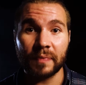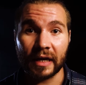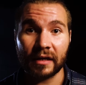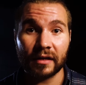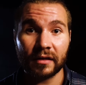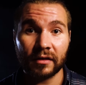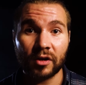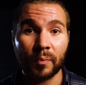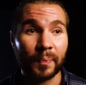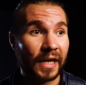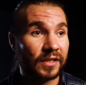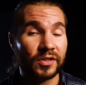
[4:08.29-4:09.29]
better
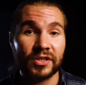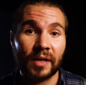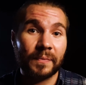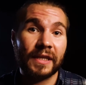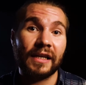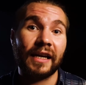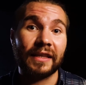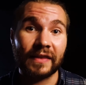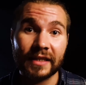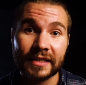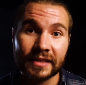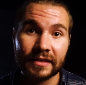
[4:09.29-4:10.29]
compared to something like
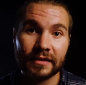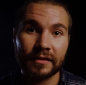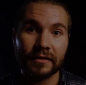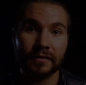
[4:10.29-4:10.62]
this?